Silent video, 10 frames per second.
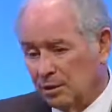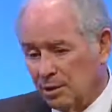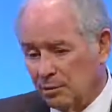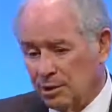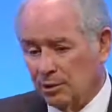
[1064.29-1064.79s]
you
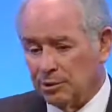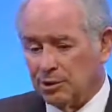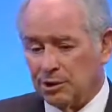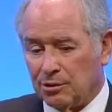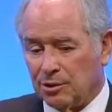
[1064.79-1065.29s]
know, we
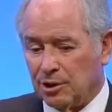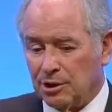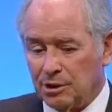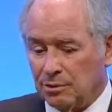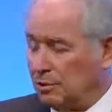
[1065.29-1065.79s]
always
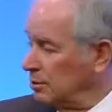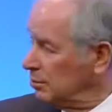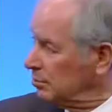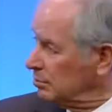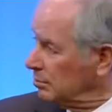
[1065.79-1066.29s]
agreed
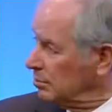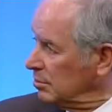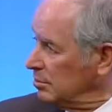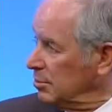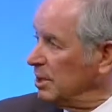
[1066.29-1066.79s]
on
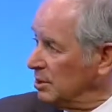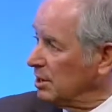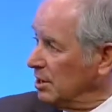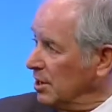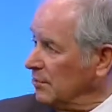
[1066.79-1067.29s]

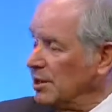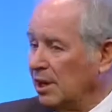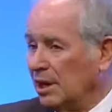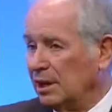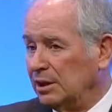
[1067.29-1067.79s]
basically
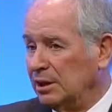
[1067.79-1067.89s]
everything,